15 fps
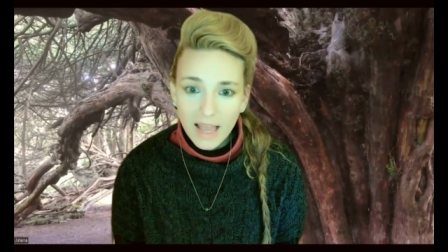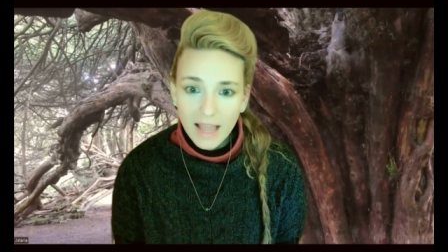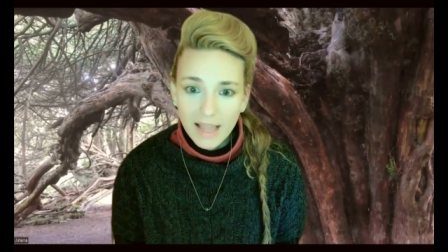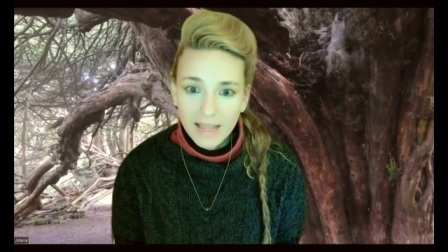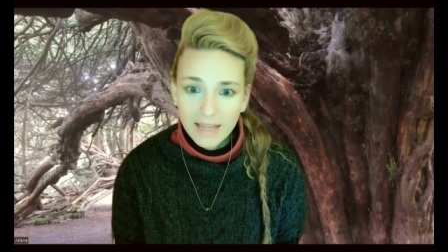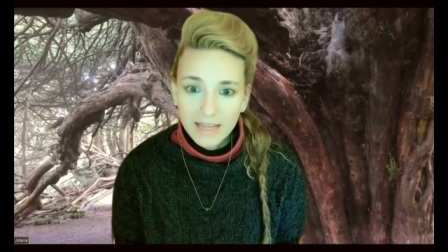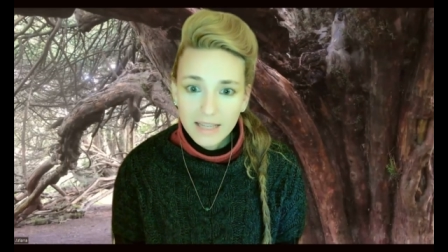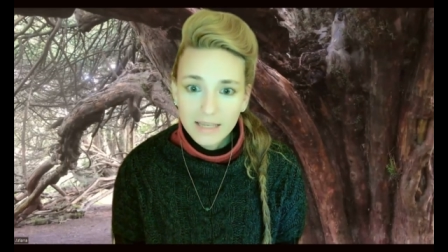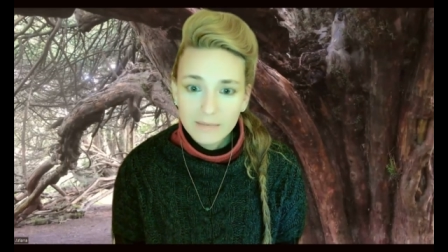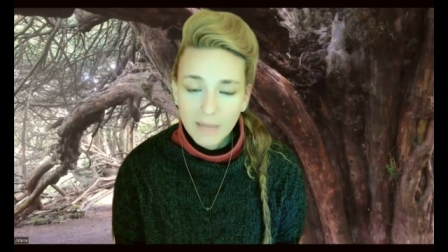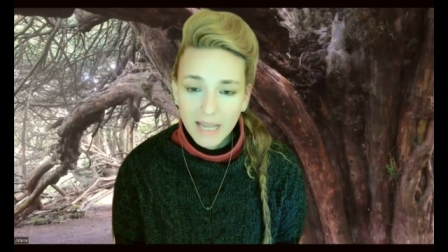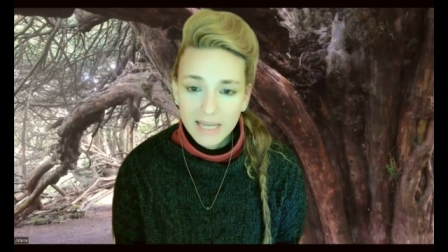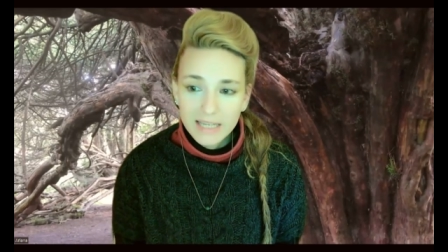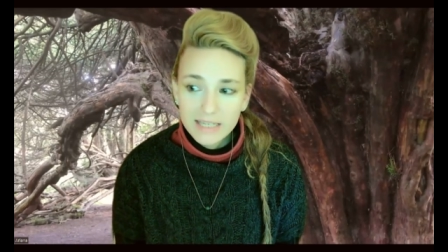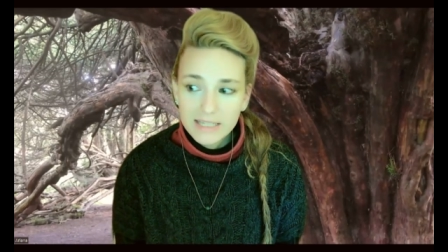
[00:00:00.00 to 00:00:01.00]
And
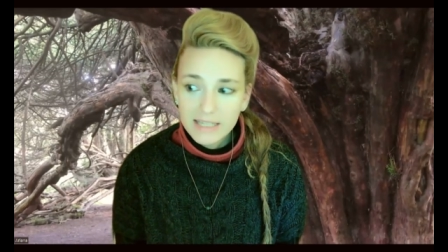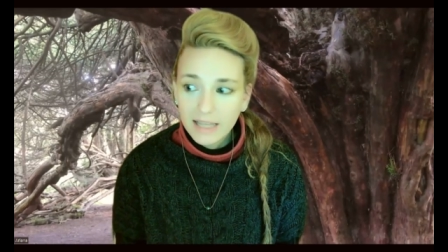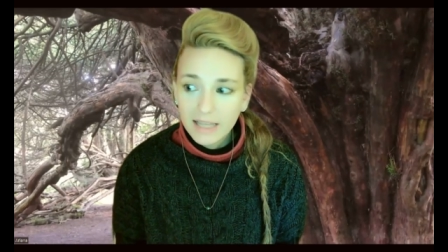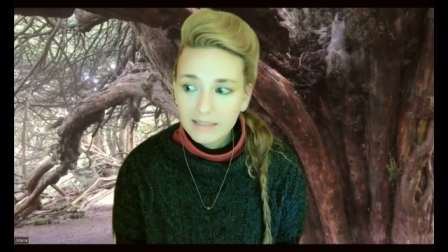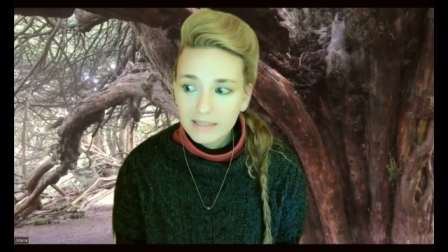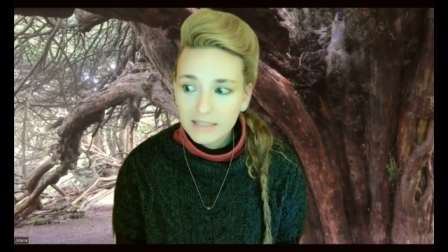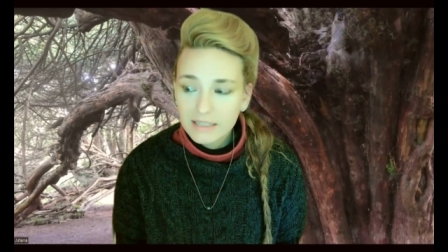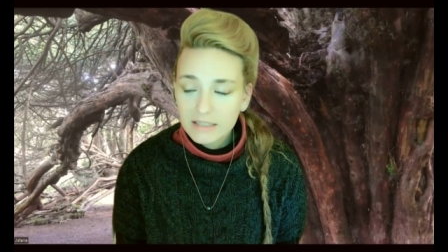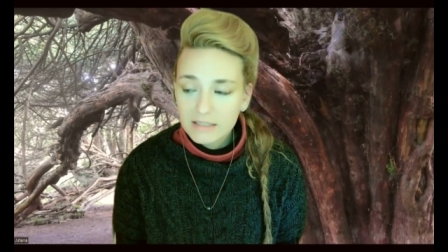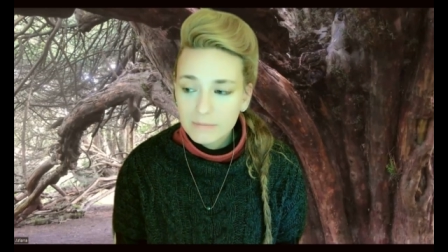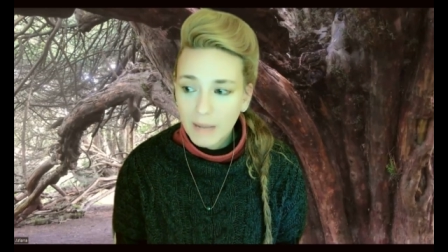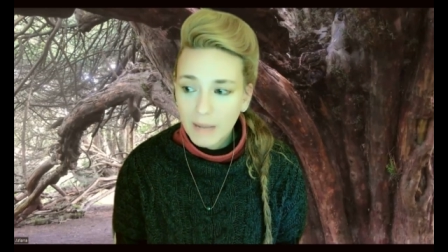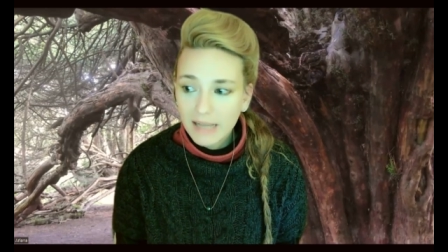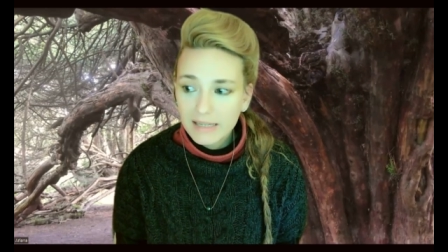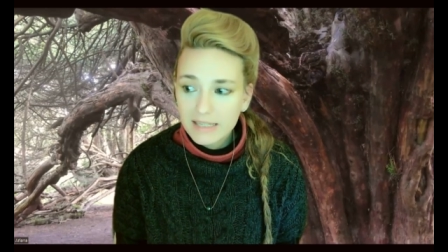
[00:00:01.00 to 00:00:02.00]
my intent is,
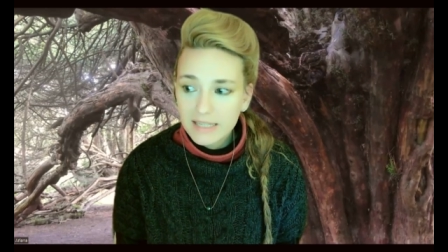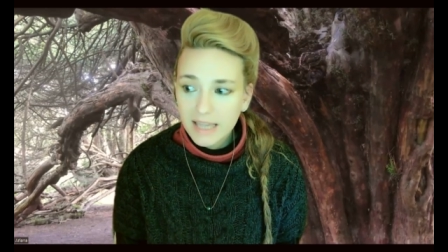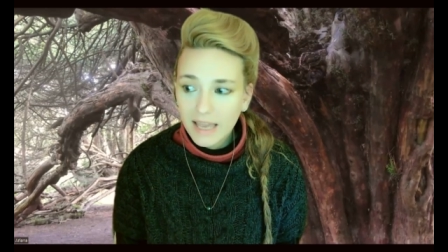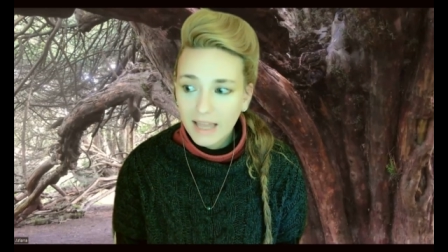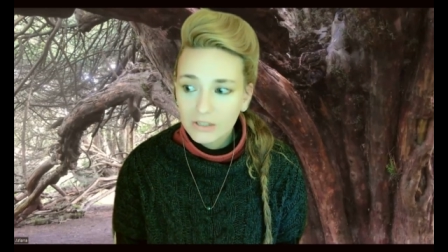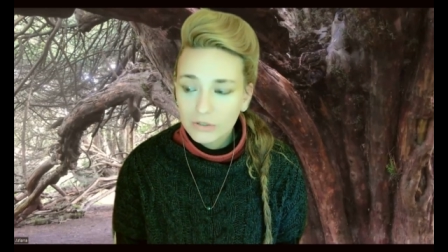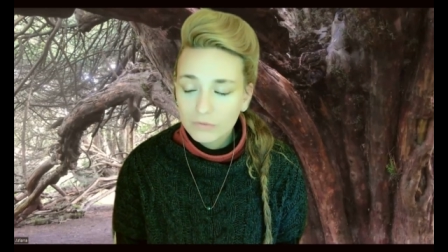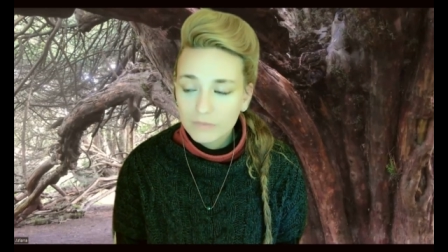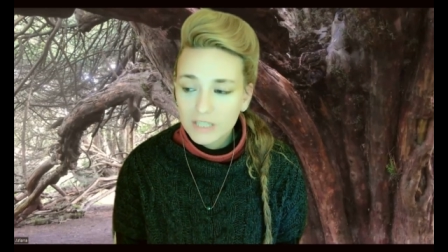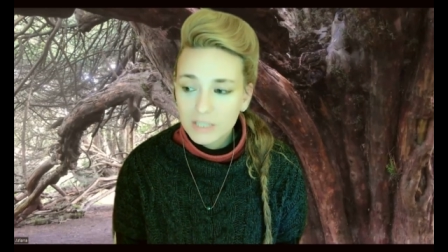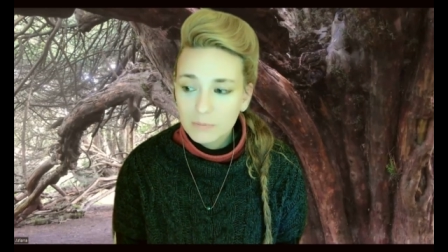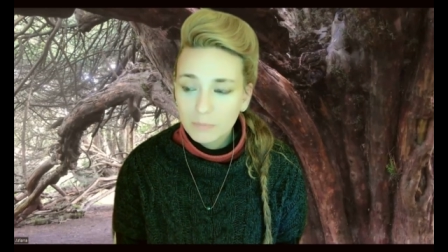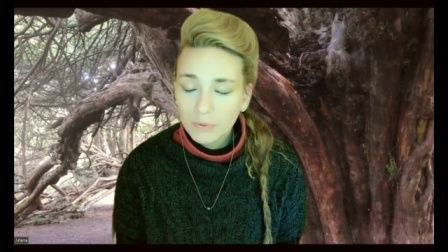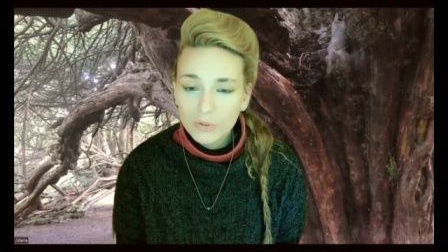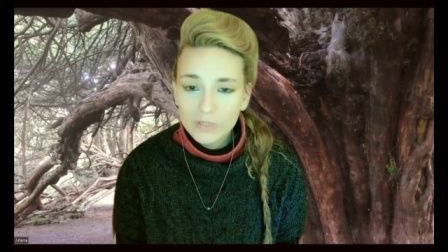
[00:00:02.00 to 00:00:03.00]
by the end of
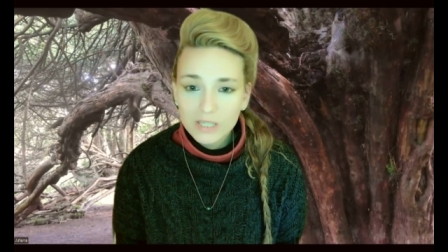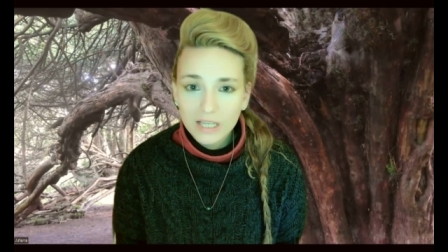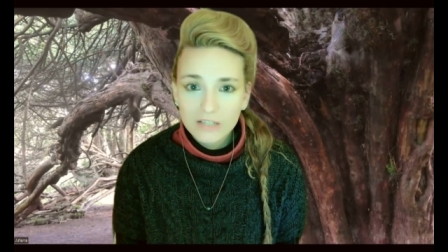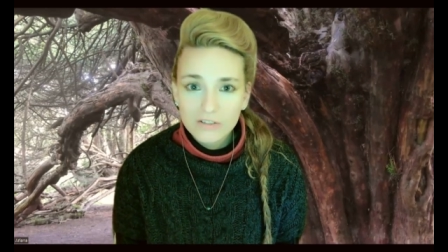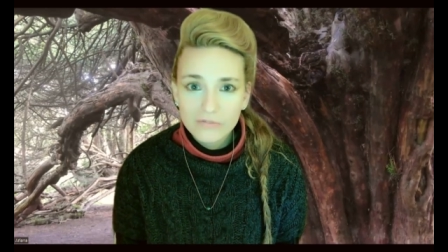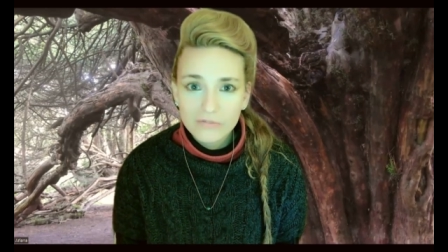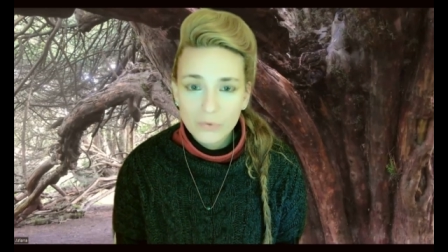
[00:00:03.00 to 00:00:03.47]
this process,